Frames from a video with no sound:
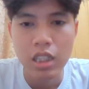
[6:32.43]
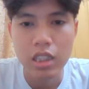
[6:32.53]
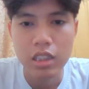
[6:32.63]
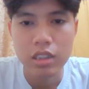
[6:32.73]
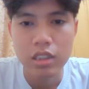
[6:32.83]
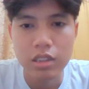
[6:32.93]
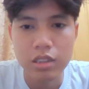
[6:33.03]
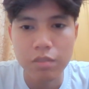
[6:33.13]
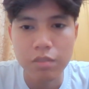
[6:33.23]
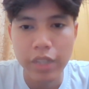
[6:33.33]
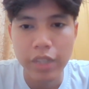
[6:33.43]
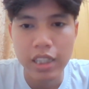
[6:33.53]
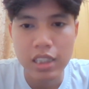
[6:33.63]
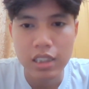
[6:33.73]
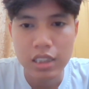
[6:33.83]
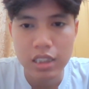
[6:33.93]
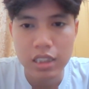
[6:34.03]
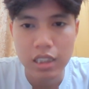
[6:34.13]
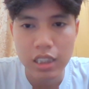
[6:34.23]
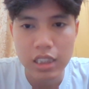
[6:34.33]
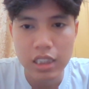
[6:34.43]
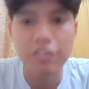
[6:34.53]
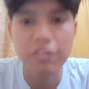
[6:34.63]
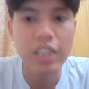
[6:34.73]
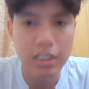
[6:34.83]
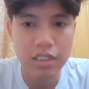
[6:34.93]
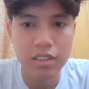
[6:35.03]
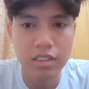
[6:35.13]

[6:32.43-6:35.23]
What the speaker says: the prayer is invalid.